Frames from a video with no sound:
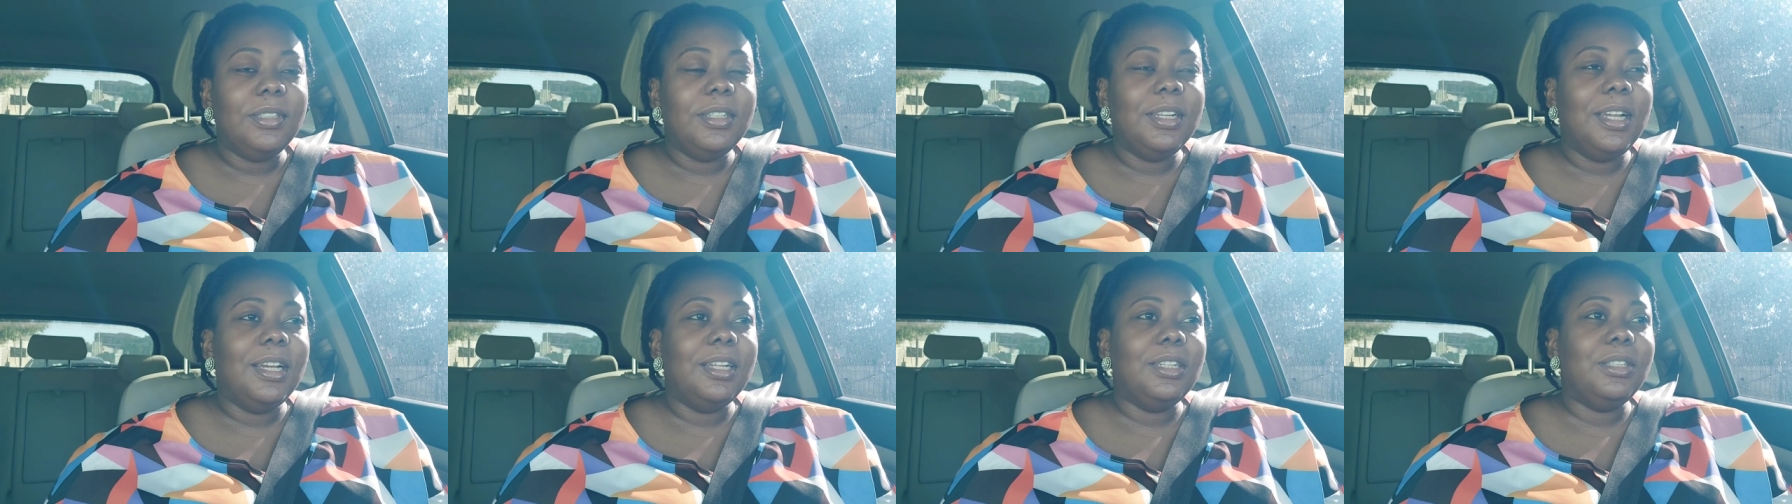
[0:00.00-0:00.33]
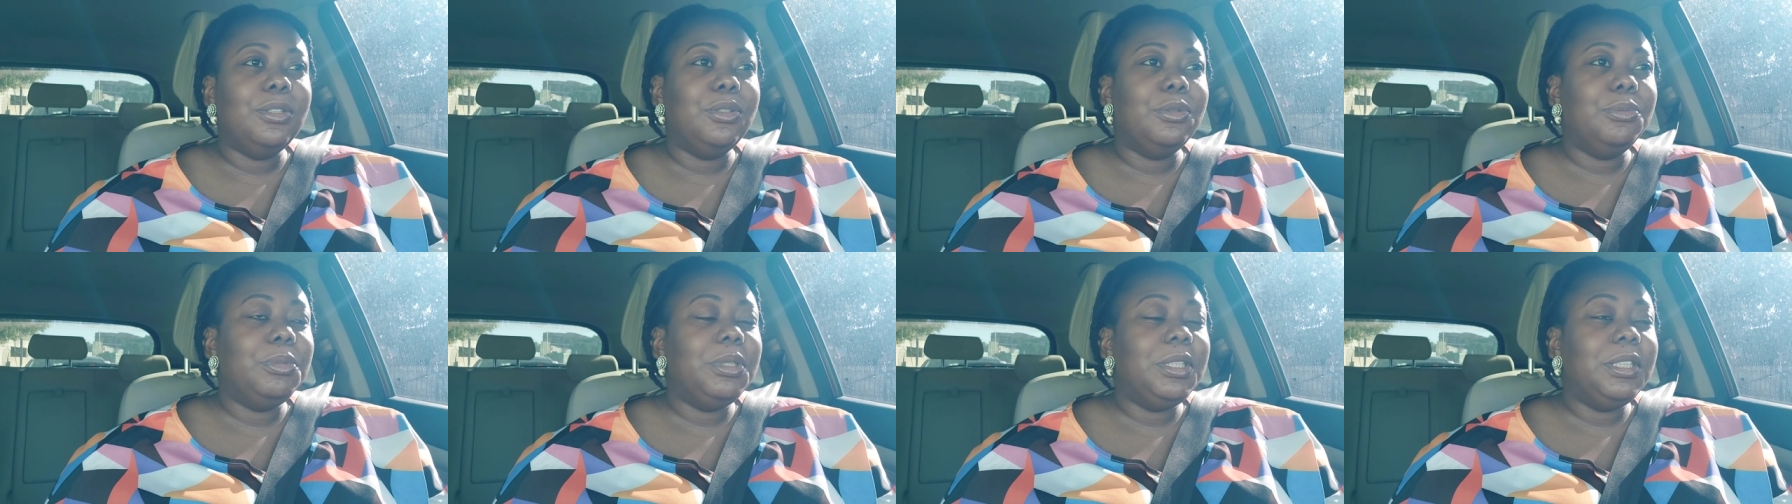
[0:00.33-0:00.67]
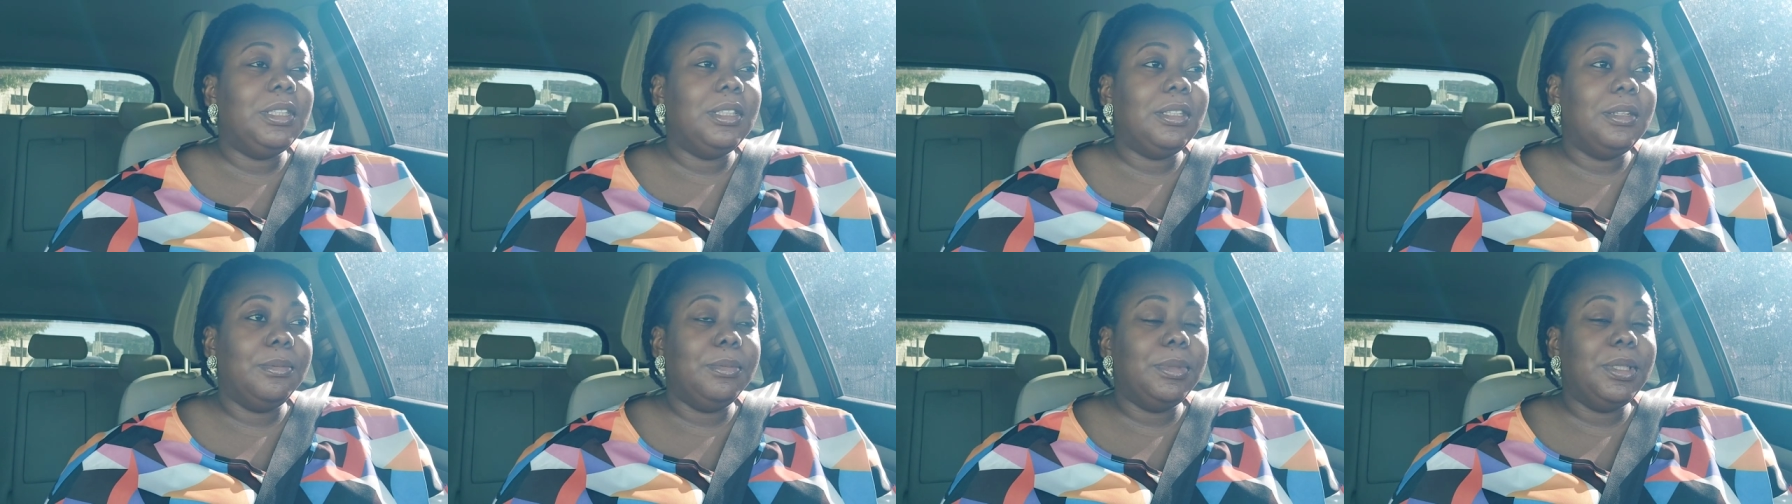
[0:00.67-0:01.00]
that don't mean
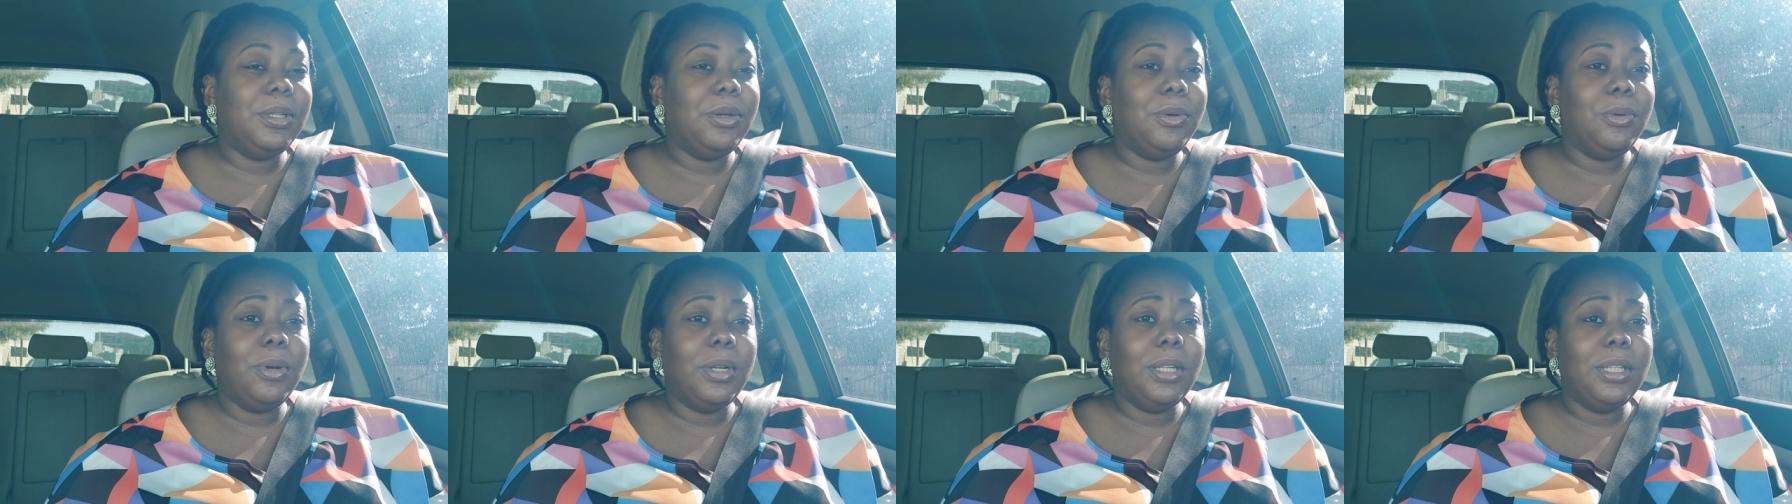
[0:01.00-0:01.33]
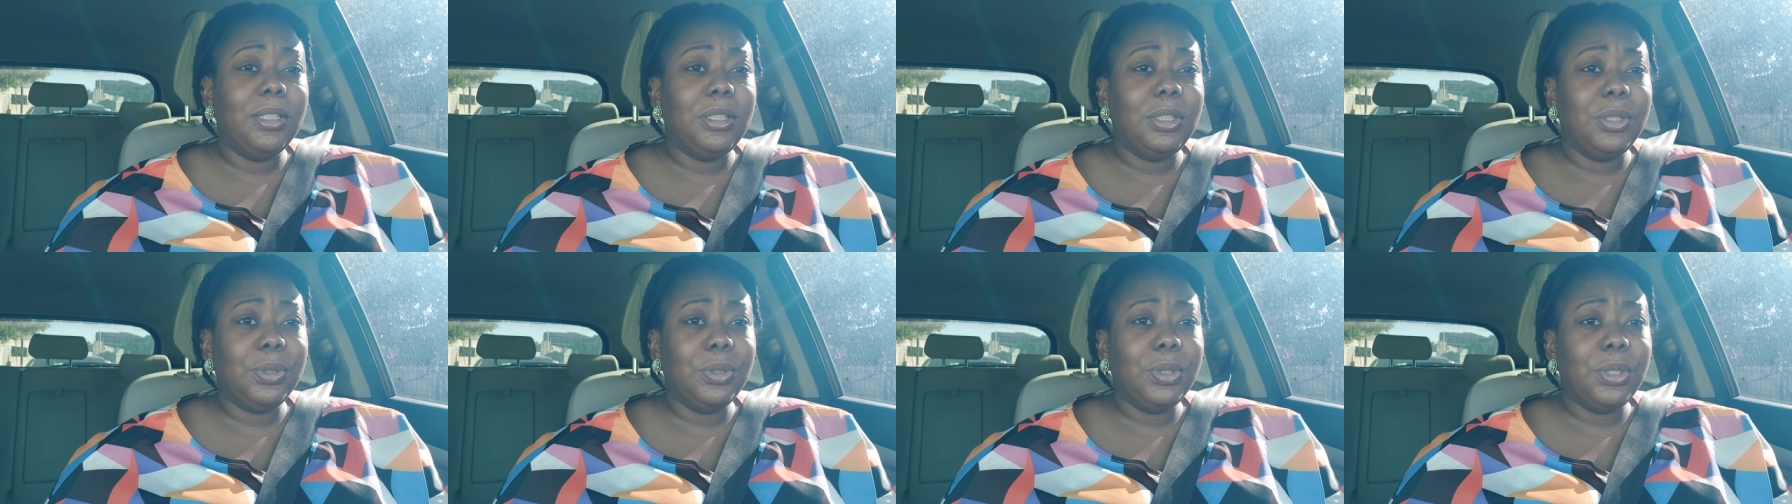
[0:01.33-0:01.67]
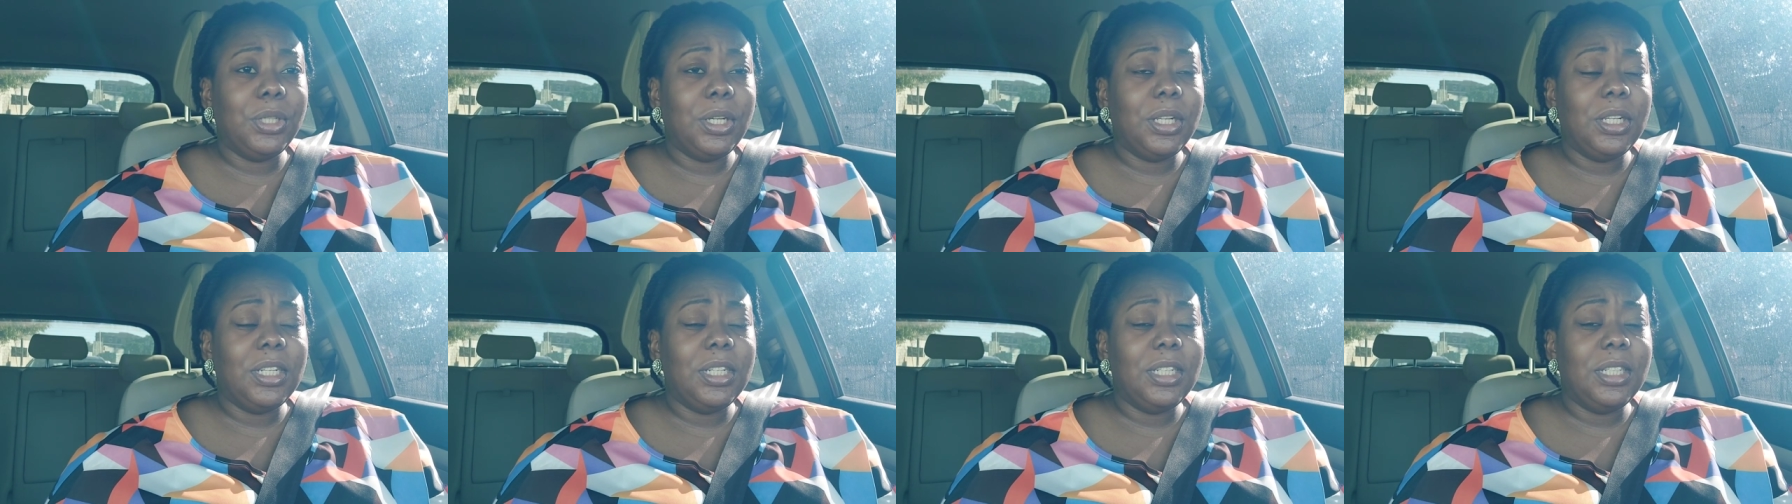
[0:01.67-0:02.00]
that i want you
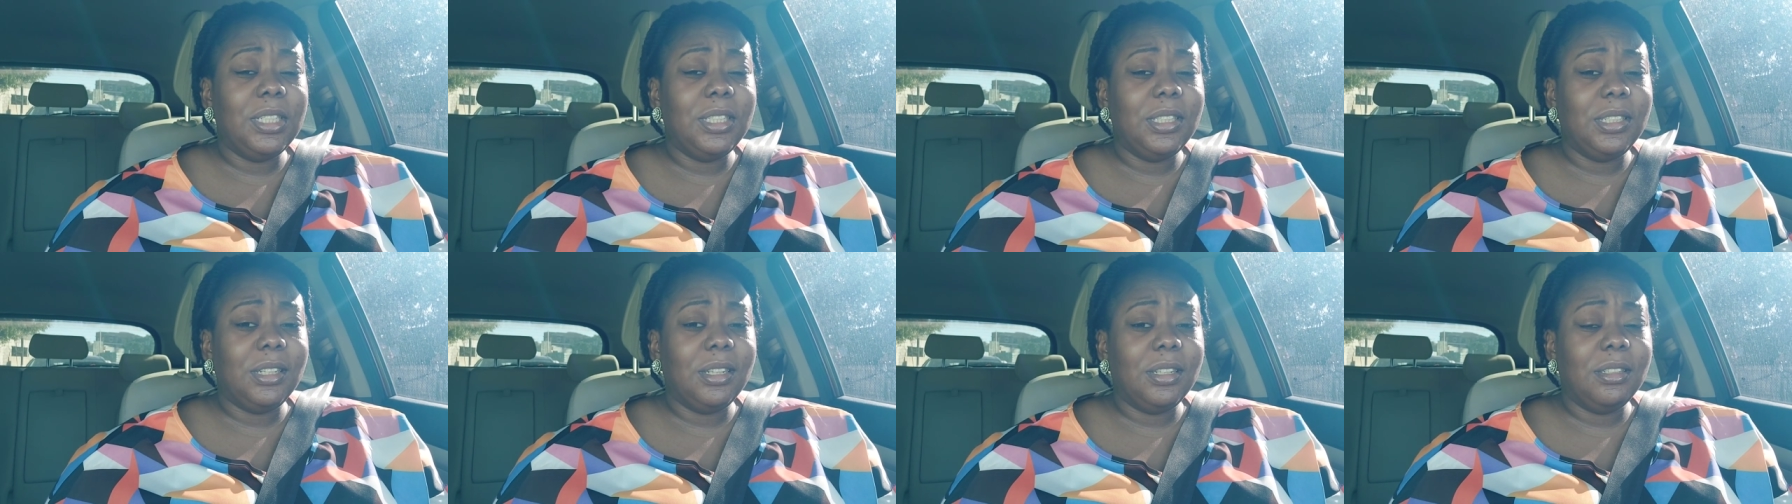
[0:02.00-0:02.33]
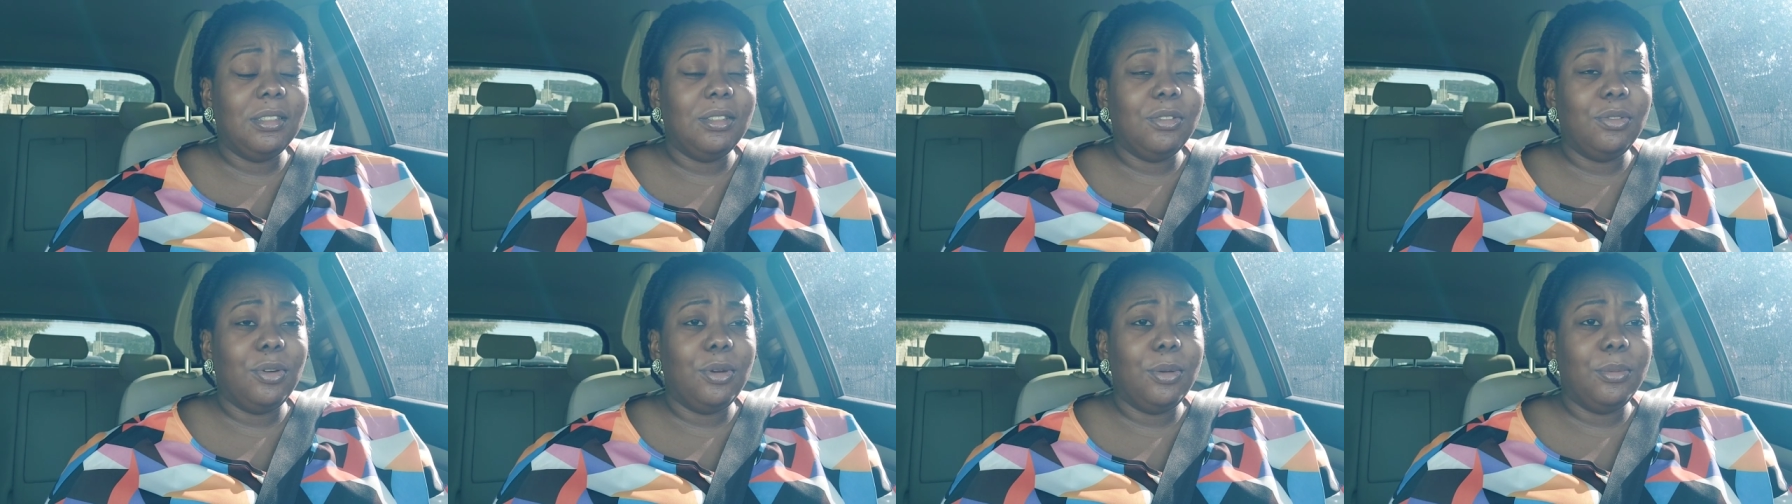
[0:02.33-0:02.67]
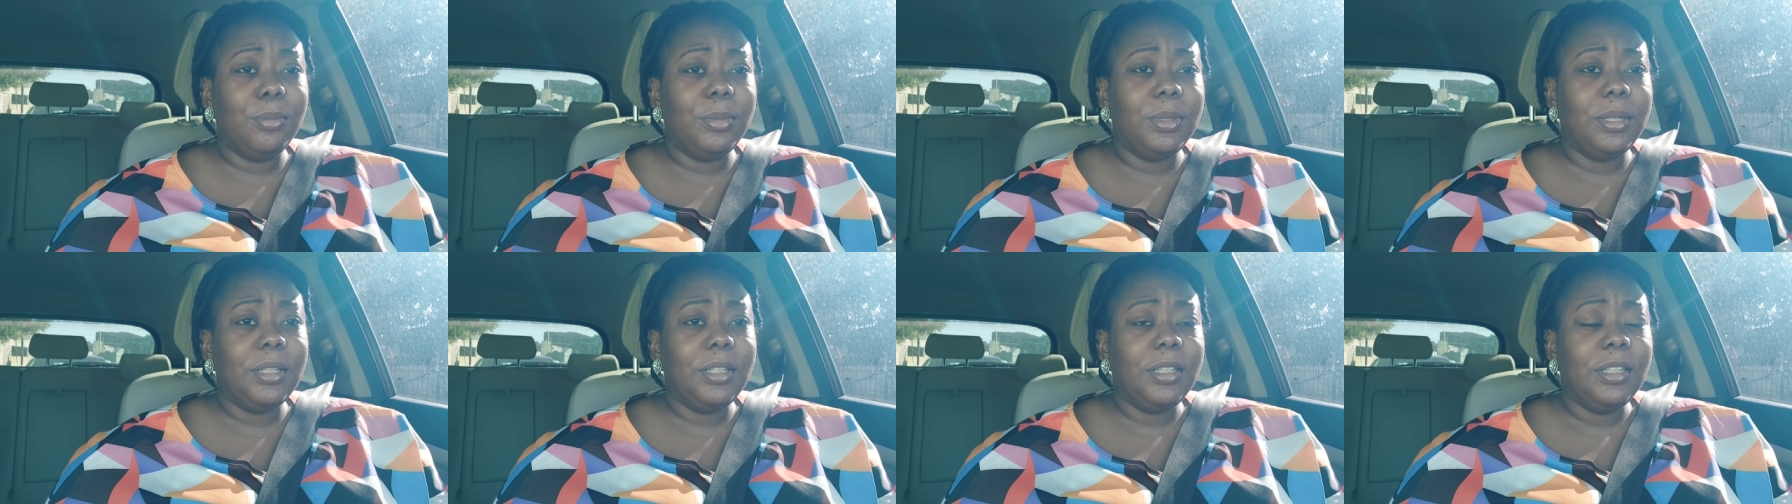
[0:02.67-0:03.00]
socially distance
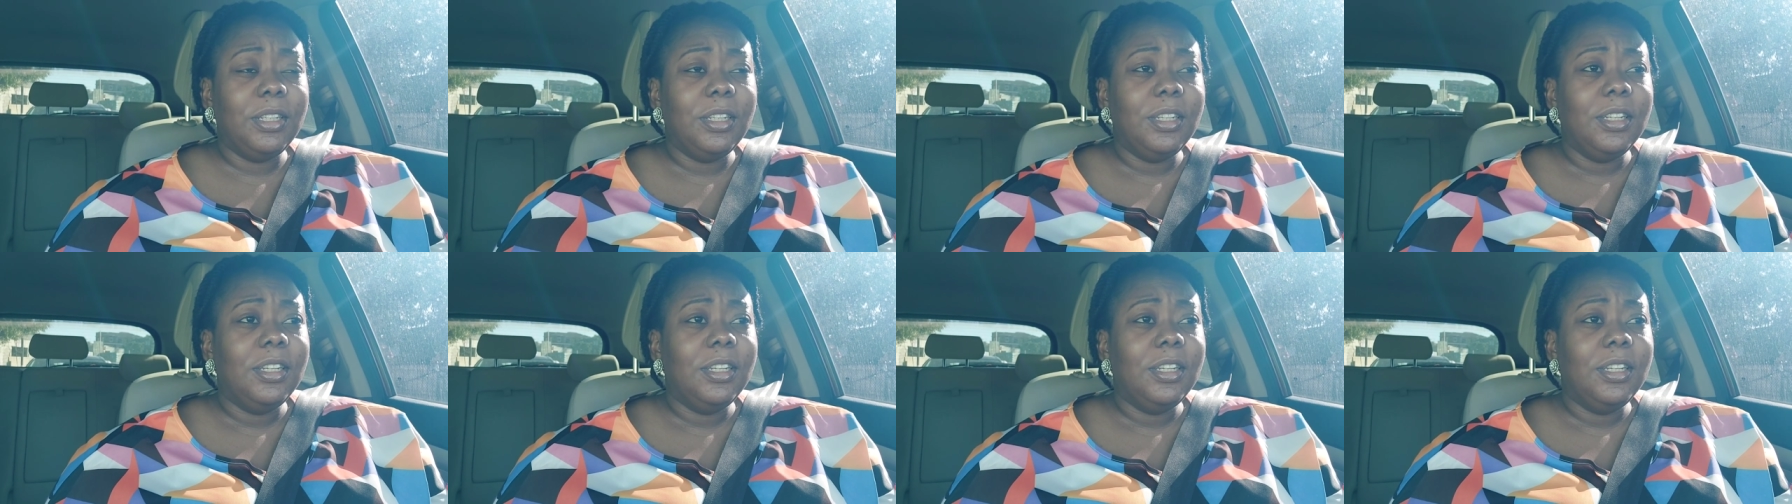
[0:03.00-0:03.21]
from me